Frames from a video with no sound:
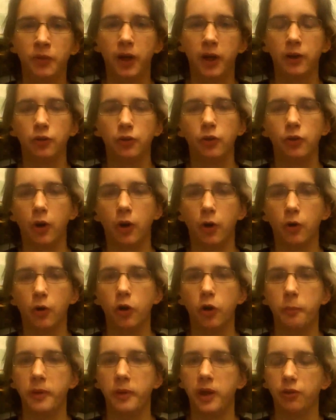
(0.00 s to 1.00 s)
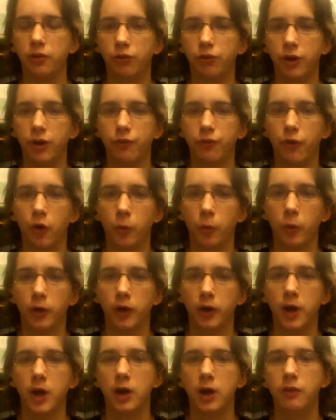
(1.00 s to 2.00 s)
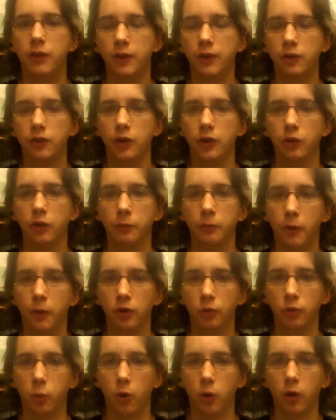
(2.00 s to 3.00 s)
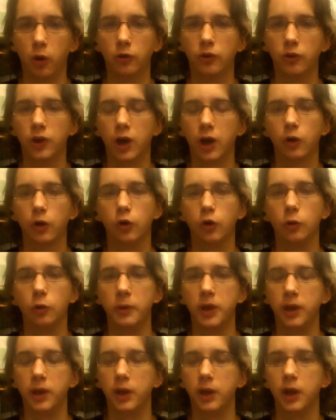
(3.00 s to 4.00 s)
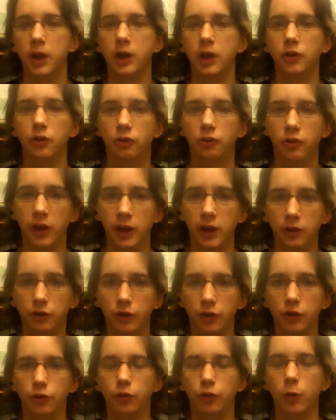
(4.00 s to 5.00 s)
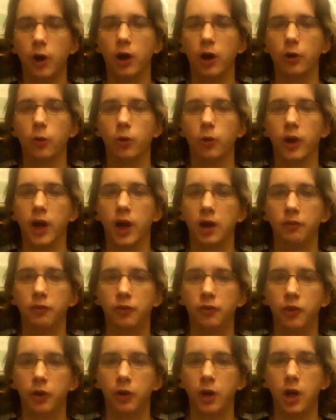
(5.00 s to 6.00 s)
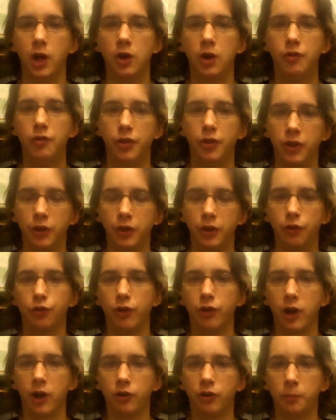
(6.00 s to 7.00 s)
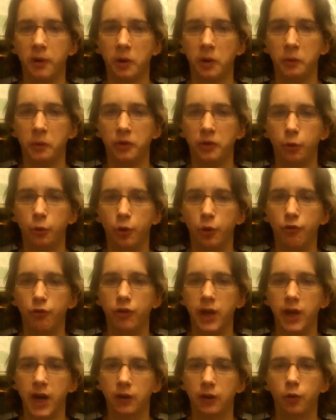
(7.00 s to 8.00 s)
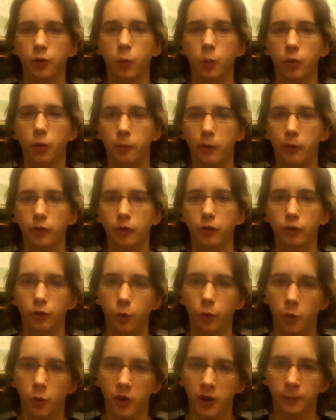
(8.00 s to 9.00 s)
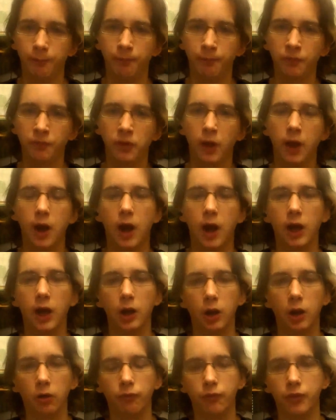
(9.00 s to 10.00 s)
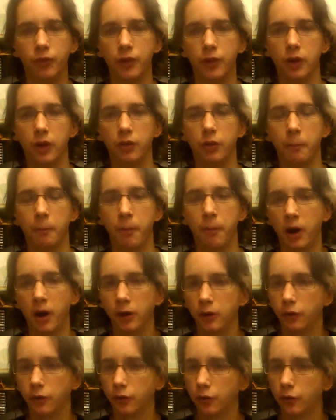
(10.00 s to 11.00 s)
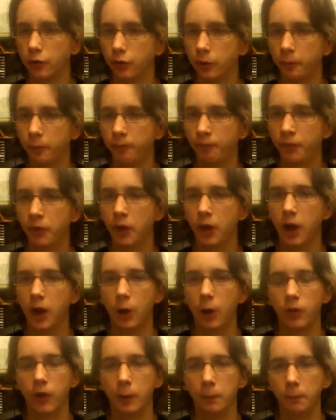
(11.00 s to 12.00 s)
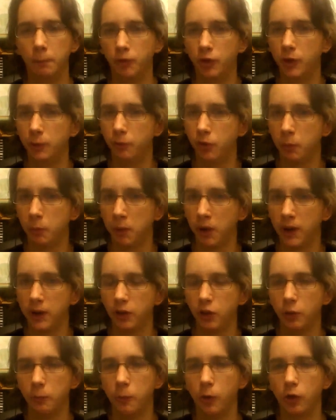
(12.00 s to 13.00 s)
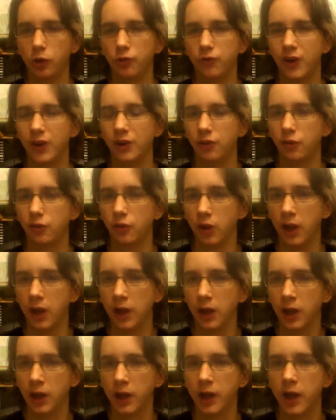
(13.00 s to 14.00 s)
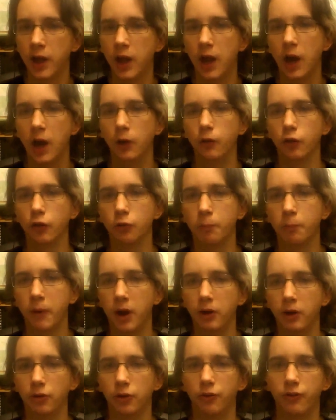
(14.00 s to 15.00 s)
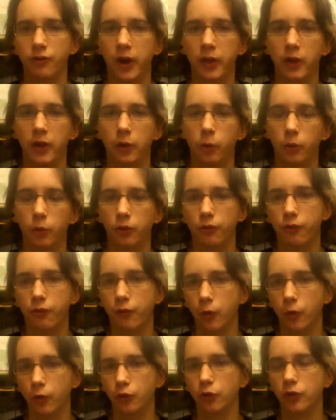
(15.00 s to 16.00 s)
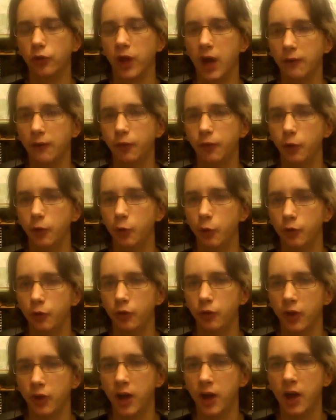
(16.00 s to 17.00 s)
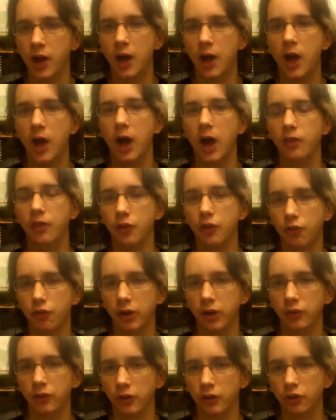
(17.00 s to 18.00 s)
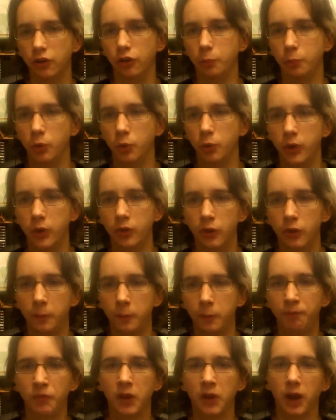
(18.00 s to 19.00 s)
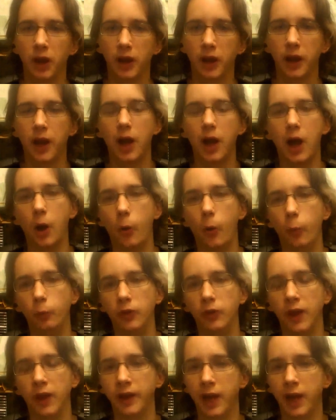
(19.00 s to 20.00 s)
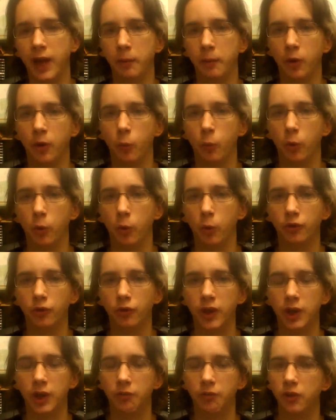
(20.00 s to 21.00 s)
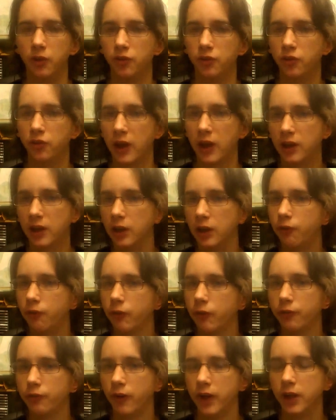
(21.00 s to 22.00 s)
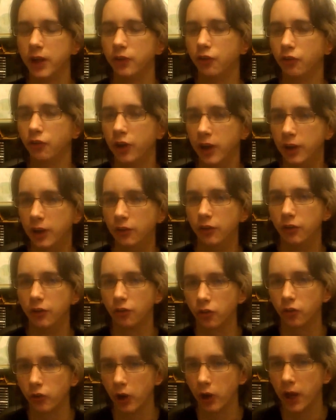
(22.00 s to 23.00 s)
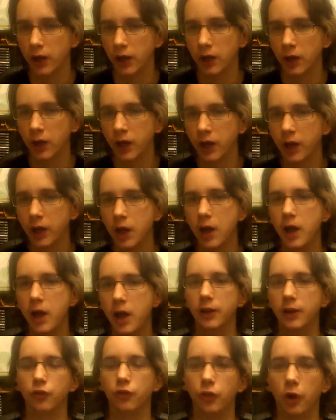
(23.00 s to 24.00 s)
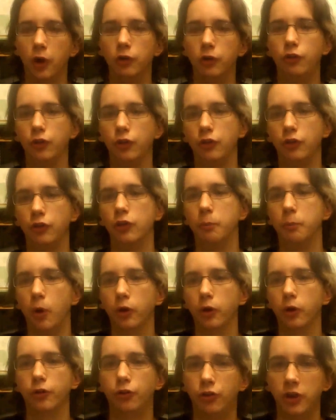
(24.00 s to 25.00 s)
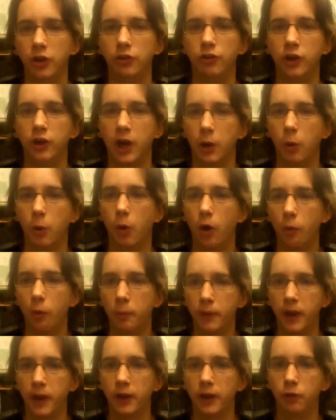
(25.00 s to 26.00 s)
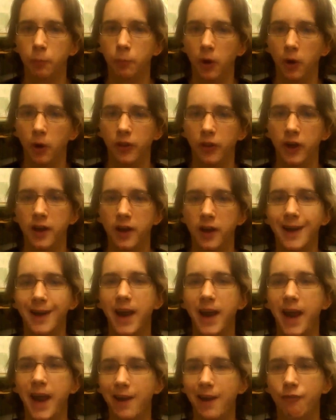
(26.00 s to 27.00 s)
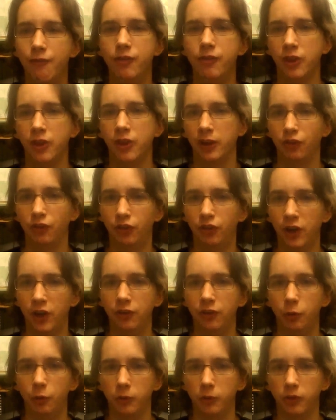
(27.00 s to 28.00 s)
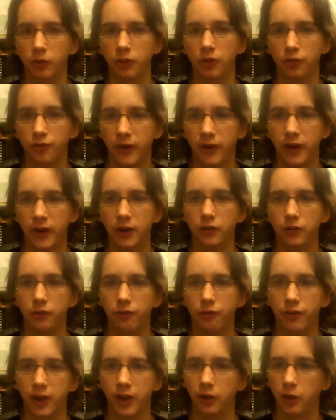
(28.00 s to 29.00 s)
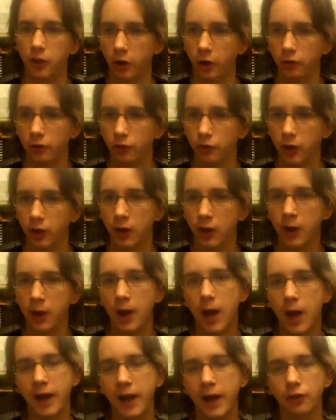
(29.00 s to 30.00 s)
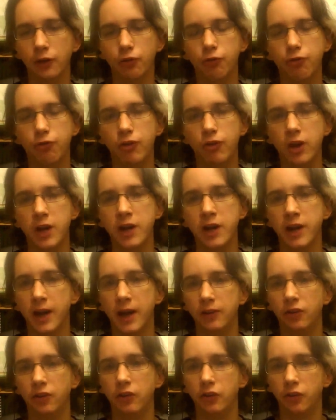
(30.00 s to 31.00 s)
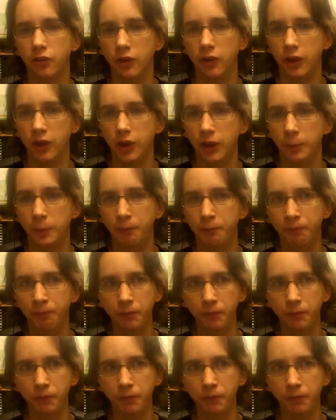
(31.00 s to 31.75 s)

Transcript: Like, it's not going to be a straightforward, this is how the boss works. There are going to be stages. You are going to have to rethink your strategy partway through and react to what the boss is doing. I love the partner system, how that seemed to play into the boss fight slightly, how there's parts of the fight that are going to force you to have to use that, and the transitions between them. I like how dynamic it was that even the setting for the fight is changing slightly. It's not just the boss is changing how it operates, but that everything is changing within this fight as the fight does. And it's really nice to see